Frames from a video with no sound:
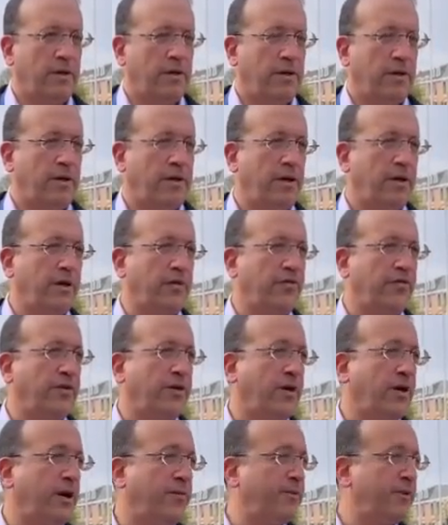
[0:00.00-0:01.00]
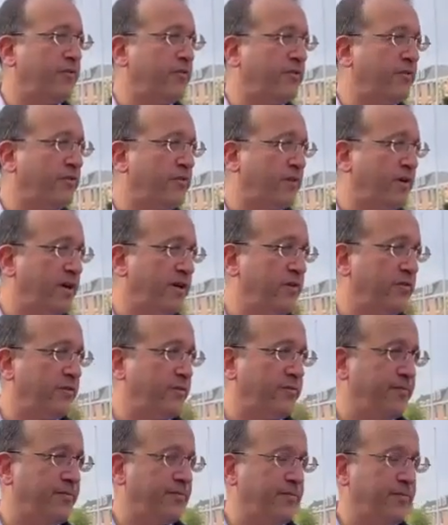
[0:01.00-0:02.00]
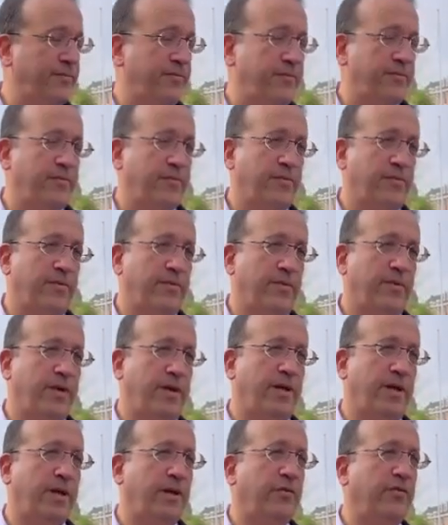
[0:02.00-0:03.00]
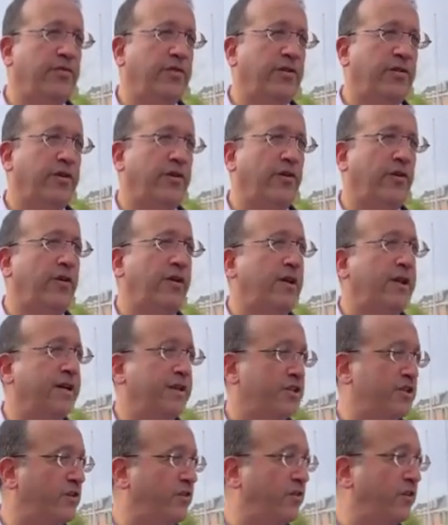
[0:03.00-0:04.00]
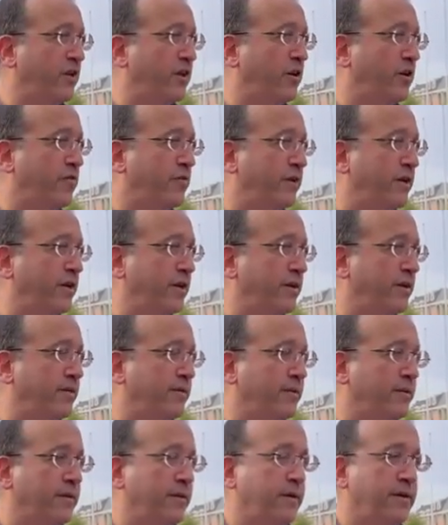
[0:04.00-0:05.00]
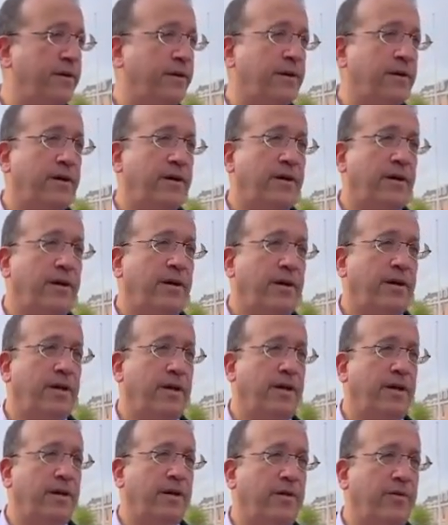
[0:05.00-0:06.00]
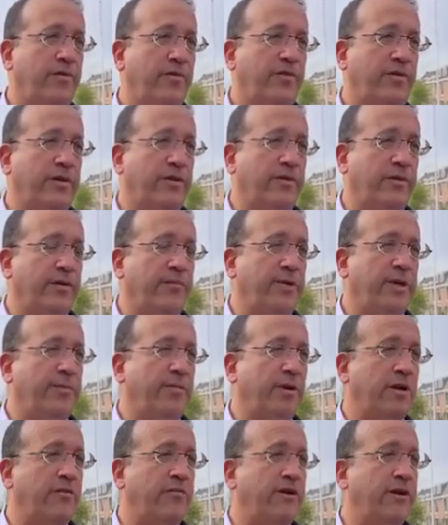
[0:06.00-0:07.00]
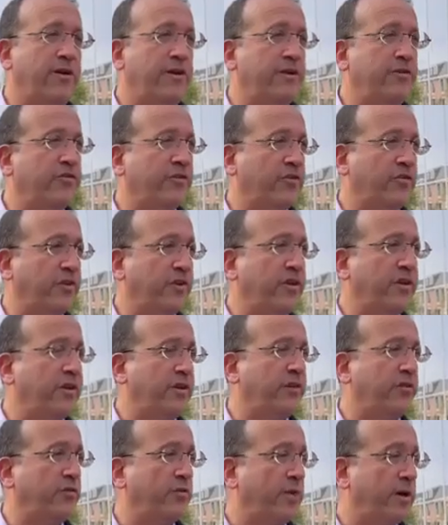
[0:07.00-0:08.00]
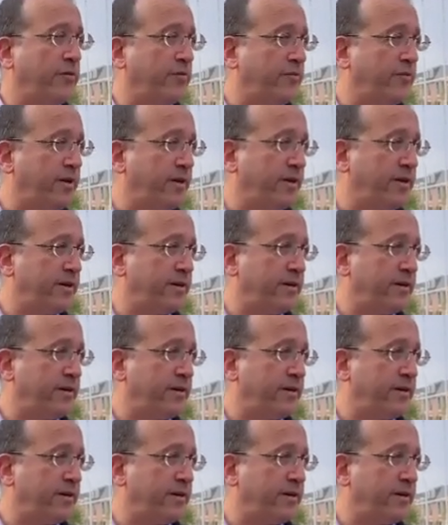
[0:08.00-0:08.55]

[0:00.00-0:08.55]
He asked for calm and restraint. He knows that there are elections in the offing. He knows that the people are very interested in his welfare.